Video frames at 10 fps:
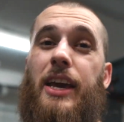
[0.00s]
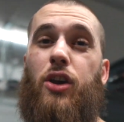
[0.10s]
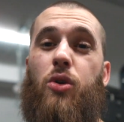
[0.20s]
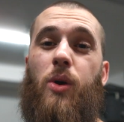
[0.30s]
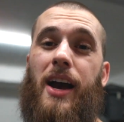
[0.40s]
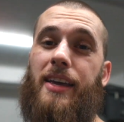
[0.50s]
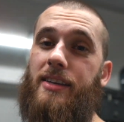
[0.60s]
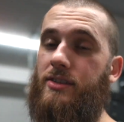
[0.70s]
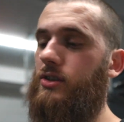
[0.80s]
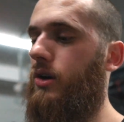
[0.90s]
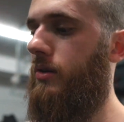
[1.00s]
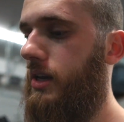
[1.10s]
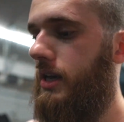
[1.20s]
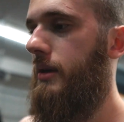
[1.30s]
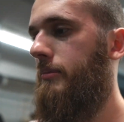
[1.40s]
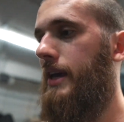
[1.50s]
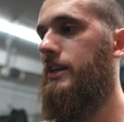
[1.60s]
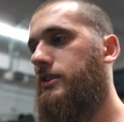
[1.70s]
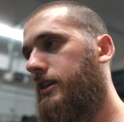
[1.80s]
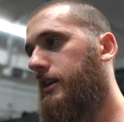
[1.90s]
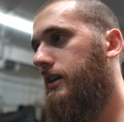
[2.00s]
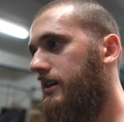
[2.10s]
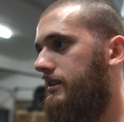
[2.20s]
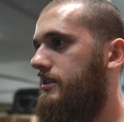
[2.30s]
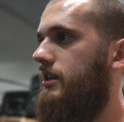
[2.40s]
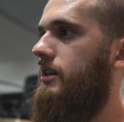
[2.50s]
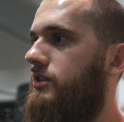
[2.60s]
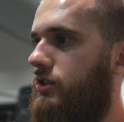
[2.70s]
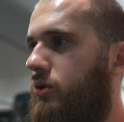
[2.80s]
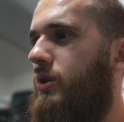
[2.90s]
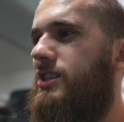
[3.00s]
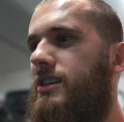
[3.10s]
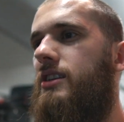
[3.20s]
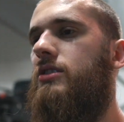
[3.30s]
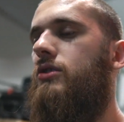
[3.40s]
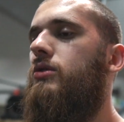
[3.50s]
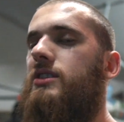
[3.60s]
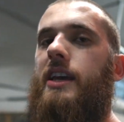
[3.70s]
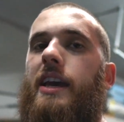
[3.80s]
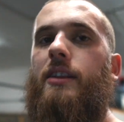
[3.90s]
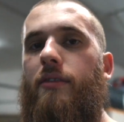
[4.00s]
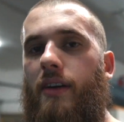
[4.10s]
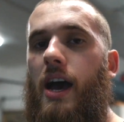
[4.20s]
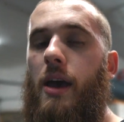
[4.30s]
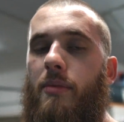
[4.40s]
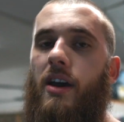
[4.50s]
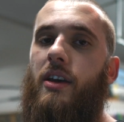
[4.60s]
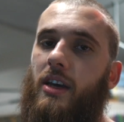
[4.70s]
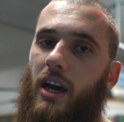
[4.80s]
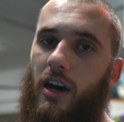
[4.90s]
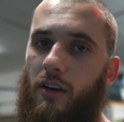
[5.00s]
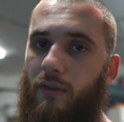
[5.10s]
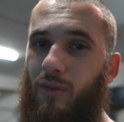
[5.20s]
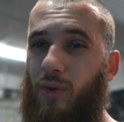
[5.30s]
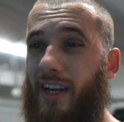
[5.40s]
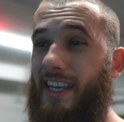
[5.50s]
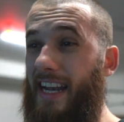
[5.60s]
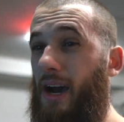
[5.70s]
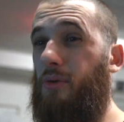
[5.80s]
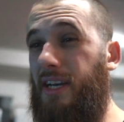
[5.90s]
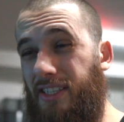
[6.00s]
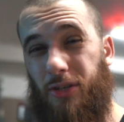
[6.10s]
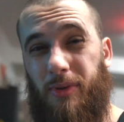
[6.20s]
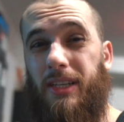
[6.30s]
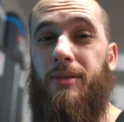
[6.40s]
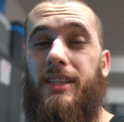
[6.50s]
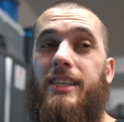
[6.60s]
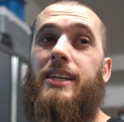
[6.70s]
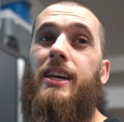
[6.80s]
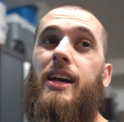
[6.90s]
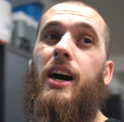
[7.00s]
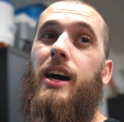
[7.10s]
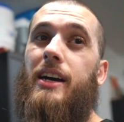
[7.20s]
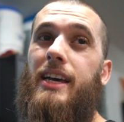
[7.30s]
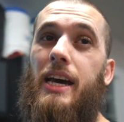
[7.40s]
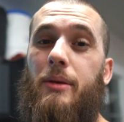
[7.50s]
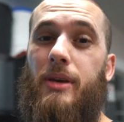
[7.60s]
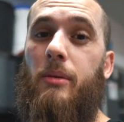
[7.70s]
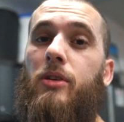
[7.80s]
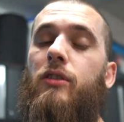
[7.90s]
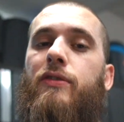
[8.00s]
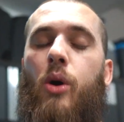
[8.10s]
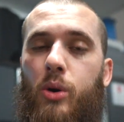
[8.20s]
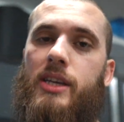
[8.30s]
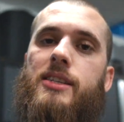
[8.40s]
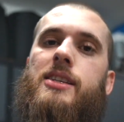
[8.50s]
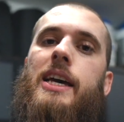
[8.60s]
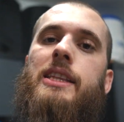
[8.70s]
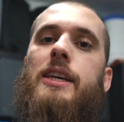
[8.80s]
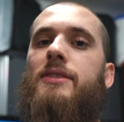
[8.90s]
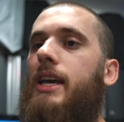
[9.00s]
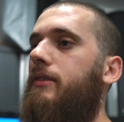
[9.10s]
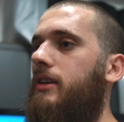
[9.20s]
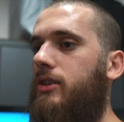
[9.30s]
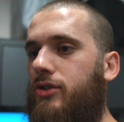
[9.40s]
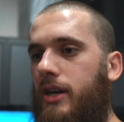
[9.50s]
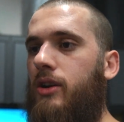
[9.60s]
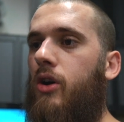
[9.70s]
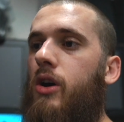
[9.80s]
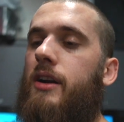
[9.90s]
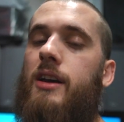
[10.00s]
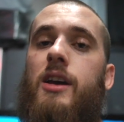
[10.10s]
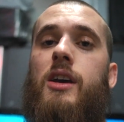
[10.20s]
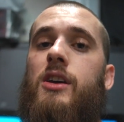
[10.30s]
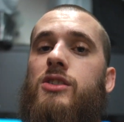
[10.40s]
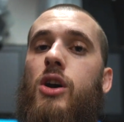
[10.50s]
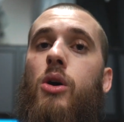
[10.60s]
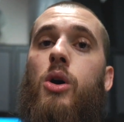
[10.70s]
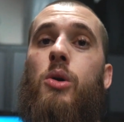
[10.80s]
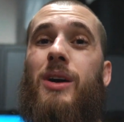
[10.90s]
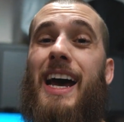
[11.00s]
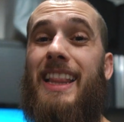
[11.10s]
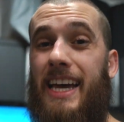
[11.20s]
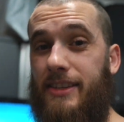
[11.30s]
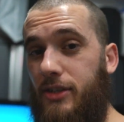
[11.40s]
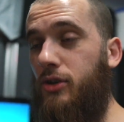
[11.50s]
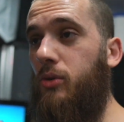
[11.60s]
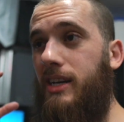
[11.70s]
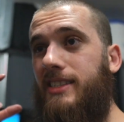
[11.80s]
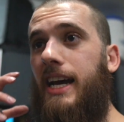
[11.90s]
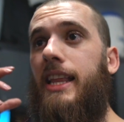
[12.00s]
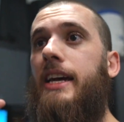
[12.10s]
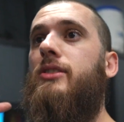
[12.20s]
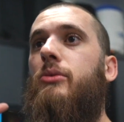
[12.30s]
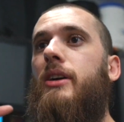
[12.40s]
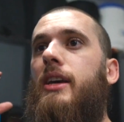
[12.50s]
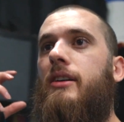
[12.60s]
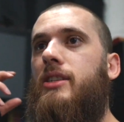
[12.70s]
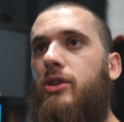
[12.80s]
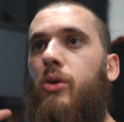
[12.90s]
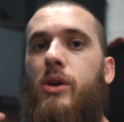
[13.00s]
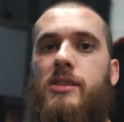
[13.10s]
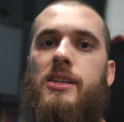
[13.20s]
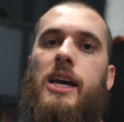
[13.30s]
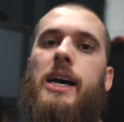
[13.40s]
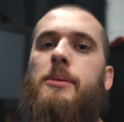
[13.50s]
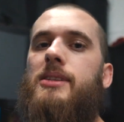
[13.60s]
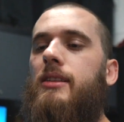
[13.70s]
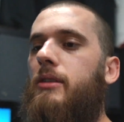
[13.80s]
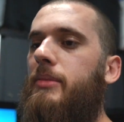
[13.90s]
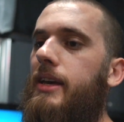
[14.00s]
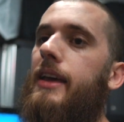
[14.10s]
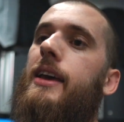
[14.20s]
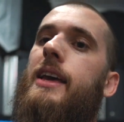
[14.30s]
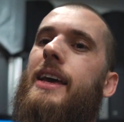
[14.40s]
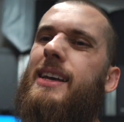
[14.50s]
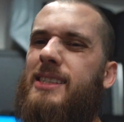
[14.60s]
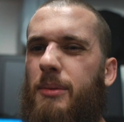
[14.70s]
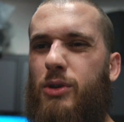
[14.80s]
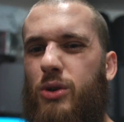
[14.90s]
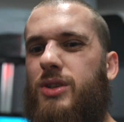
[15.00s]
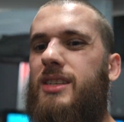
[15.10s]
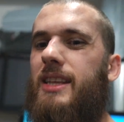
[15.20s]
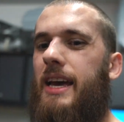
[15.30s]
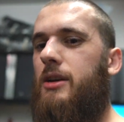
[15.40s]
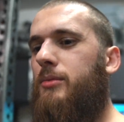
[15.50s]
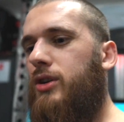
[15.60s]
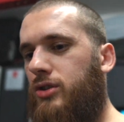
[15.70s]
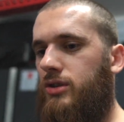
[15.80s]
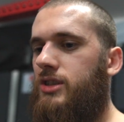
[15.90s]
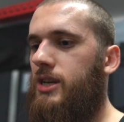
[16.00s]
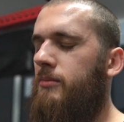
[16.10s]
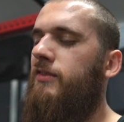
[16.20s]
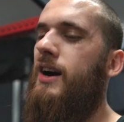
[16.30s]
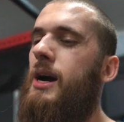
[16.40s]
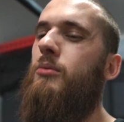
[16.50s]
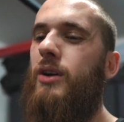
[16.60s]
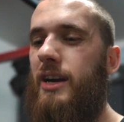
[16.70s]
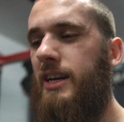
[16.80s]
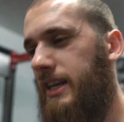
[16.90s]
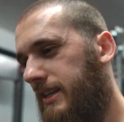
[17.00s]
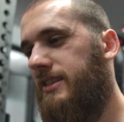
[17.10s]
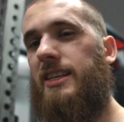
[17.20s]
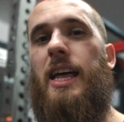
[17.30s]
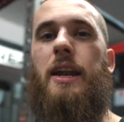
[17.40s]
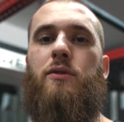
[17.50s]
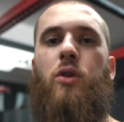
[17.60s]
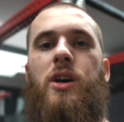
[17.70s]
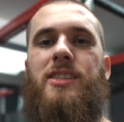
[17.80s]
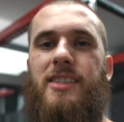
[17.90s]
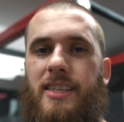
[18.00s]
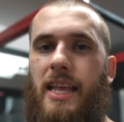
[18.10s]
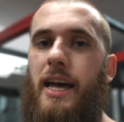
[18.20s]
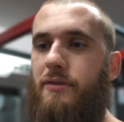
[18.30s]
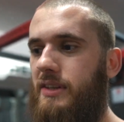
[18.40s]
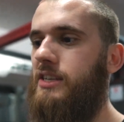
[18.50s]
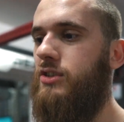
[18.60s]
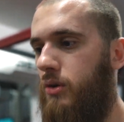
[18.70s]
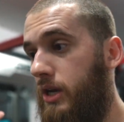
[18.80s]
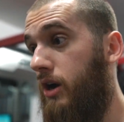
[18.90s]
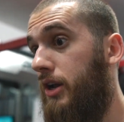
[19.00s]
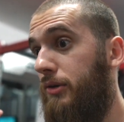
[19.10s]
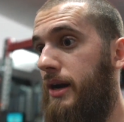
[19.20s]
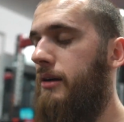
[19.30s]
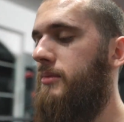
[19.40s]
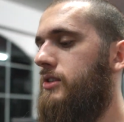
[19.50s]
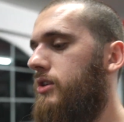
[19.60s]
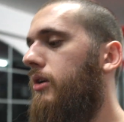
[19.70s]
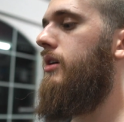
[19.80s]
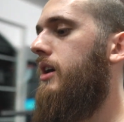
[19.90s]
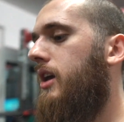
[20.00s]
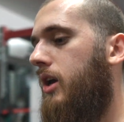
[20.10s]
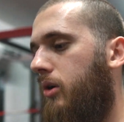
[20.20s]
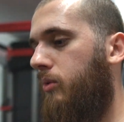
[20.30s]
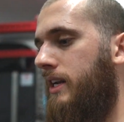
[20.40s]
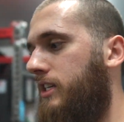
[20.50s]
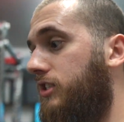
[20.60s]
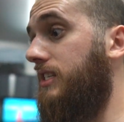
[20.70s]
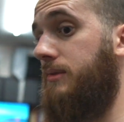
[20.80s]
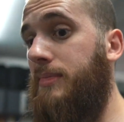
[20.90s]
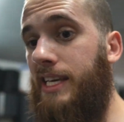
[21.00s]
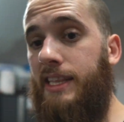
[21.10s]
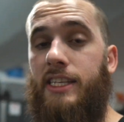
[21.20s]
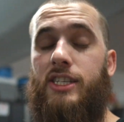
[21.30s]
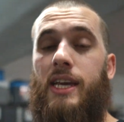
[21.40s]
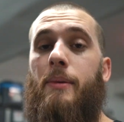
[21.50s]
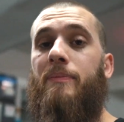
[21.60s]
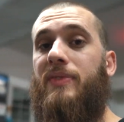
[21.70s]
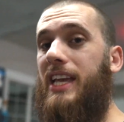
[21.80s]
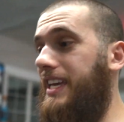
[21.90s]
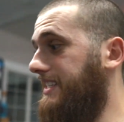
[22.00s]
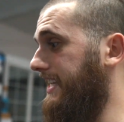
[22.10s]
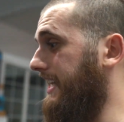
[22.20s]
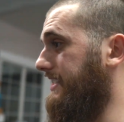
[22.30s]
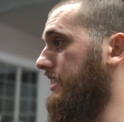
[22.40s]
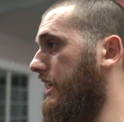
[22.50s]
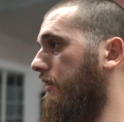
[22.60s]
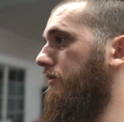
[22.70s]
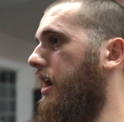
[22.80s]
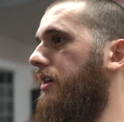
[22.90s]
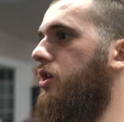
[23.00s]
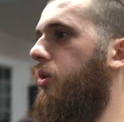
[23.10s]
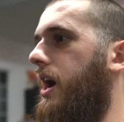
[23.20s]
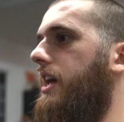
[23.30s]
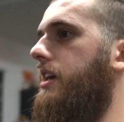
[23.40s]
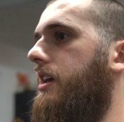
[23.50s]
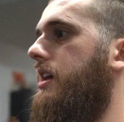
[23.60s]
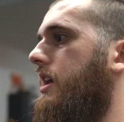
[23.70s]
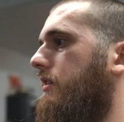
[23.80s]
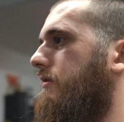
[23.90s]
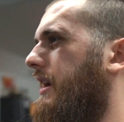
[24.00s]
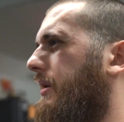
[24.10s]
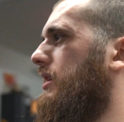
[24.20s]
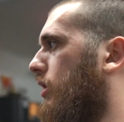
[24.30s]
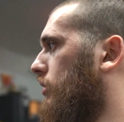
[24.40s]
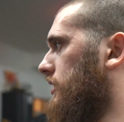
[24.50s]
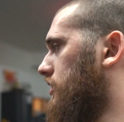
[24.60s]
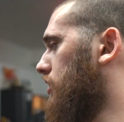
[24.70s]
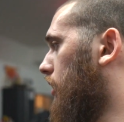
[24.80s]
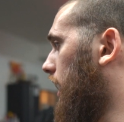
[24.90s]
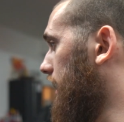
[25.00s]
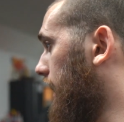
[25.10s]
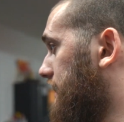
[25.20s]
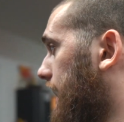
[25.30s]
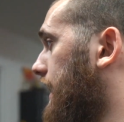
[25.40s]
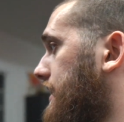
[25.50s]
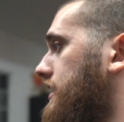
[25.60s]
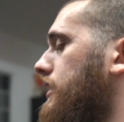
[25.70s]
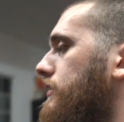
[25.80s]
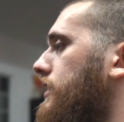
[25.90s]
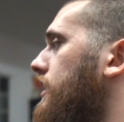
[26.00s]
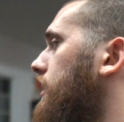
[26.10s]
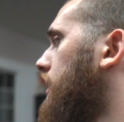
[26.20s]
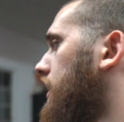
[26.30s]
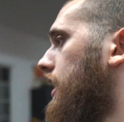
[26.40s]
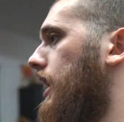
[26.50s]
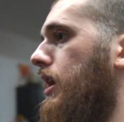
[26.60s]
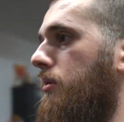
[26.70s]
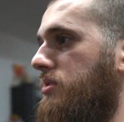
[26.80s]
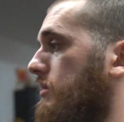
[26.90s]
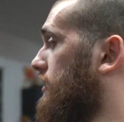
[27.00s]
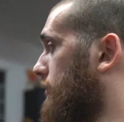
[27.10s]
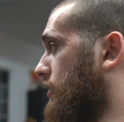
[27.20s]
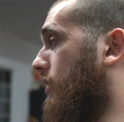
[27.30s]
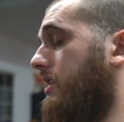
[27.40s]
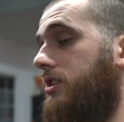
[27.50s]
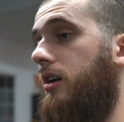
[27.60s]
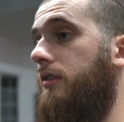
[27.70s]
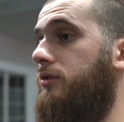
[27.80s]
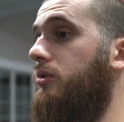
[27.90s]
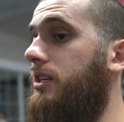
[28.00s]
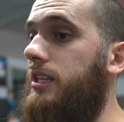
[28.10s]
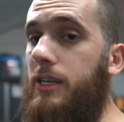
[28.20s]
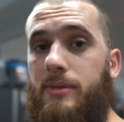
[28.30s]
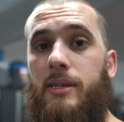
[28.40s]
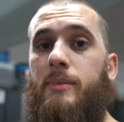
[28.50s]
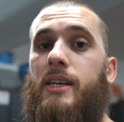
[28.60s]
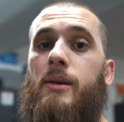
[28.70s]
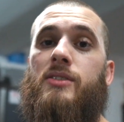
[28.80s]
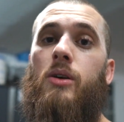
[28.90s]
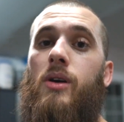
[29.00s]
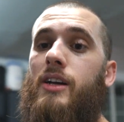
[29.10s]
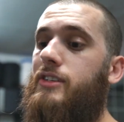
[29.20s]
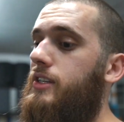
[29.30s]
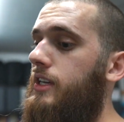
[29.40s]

and quiet. So make sure to do what you need to do to get in the vibe of working out and to really kind of be able to focus and lift heavy and train hard. So what I like to do is I like to work out to noise. It helps a little bit because I'm used to that commercial gym vibe where there's a lot of noise, there's a lot of things going on around me. So when it's just me in the gym, it tends to get very quiet, very lonely. So I like to add a TV. Sometimes I watch Call of Duty clips. Sometimes I watch